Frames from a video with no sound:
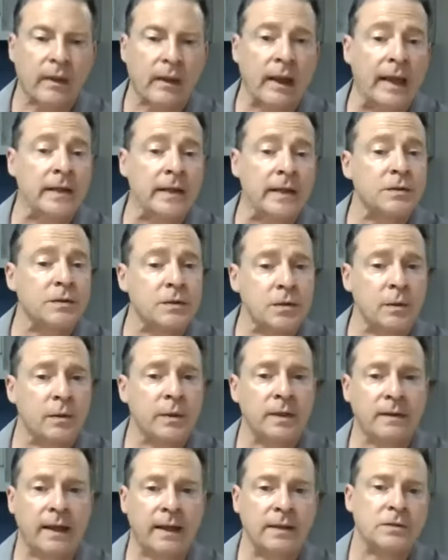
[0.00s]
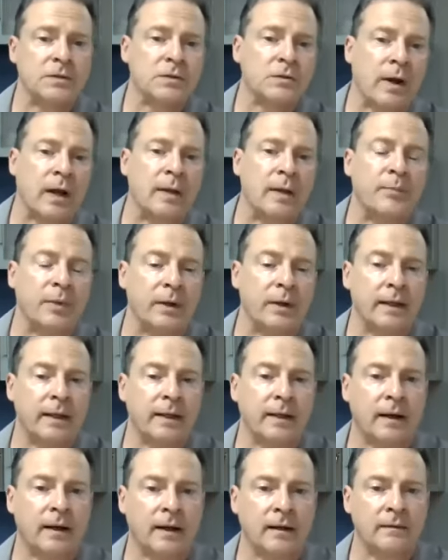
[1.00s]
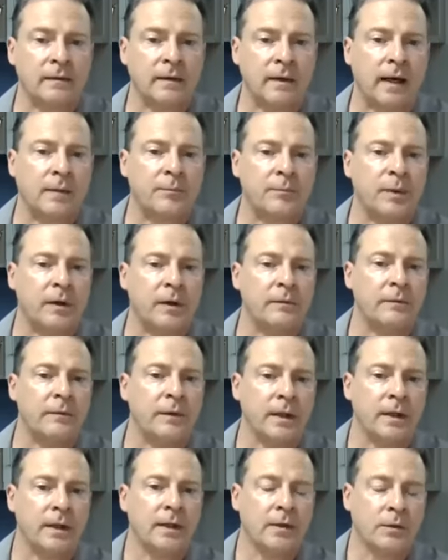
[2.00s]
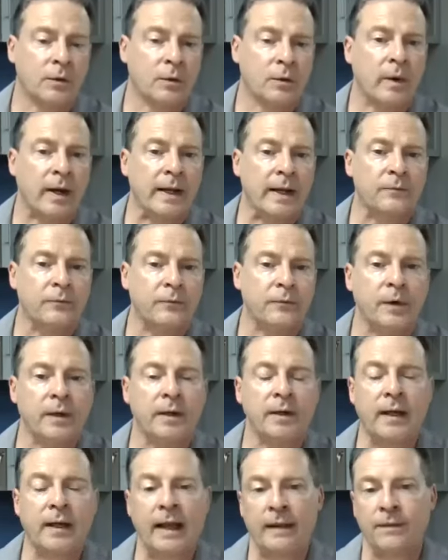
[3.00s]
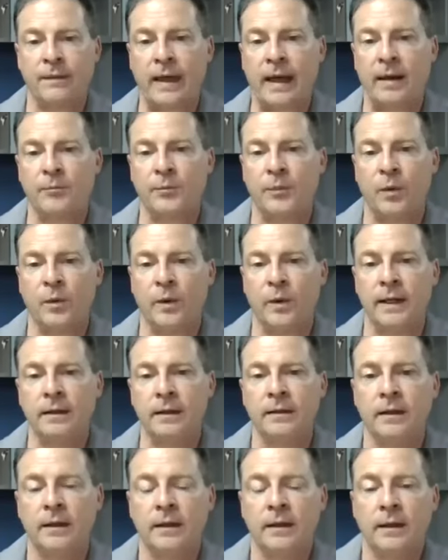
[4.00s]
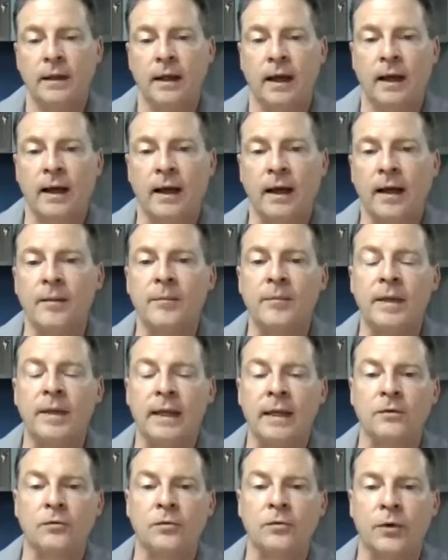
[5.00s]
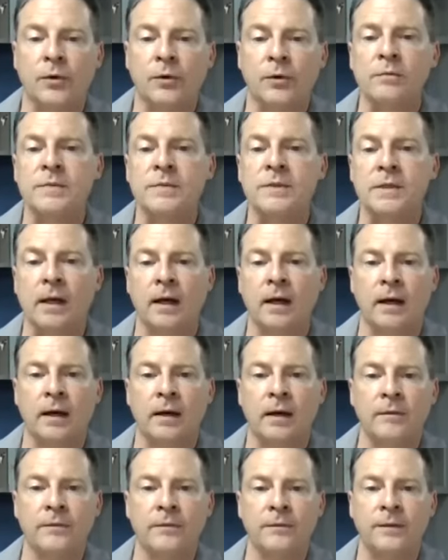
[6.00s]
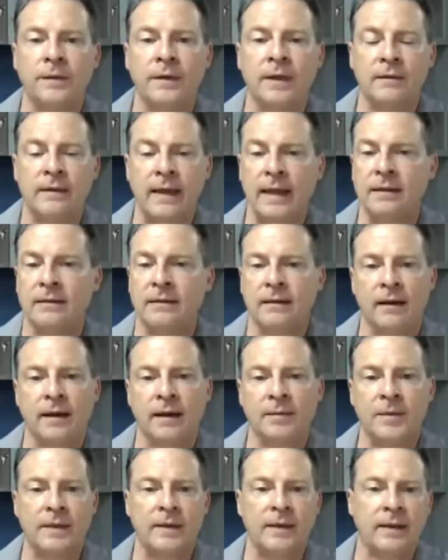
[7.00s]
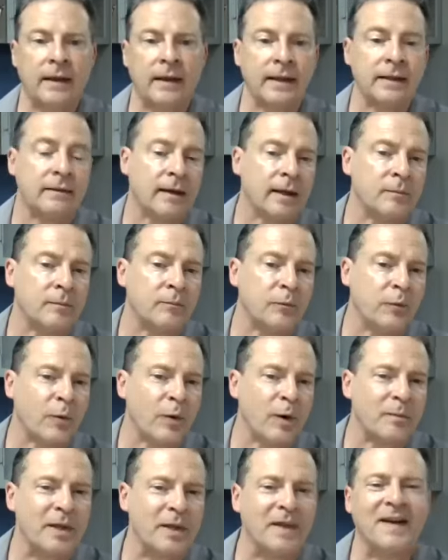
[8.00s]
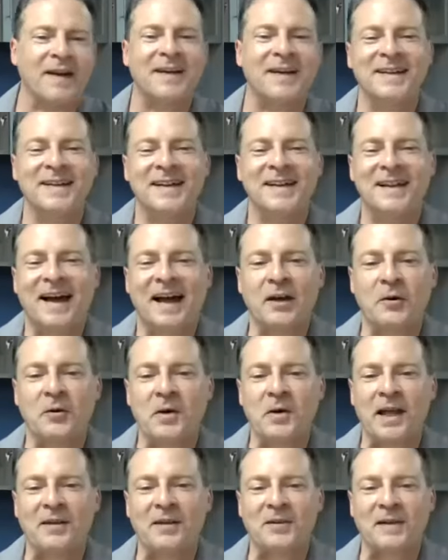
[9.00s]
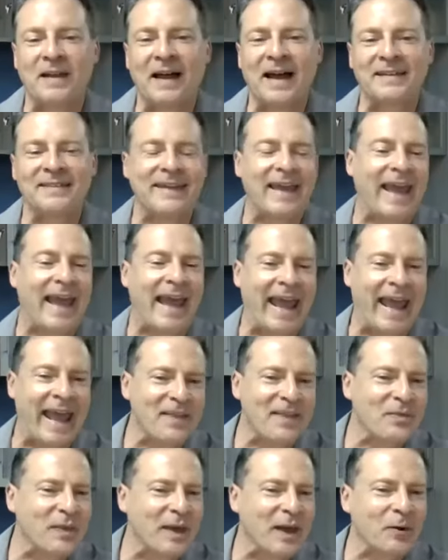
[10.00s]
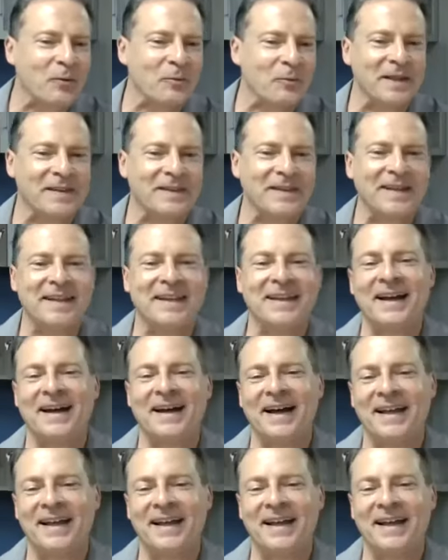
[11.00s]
and it's too intense, try putting it on top of the right foot at that point. In terms of the daytime and the nighttime formula, I don't have a lot to add there really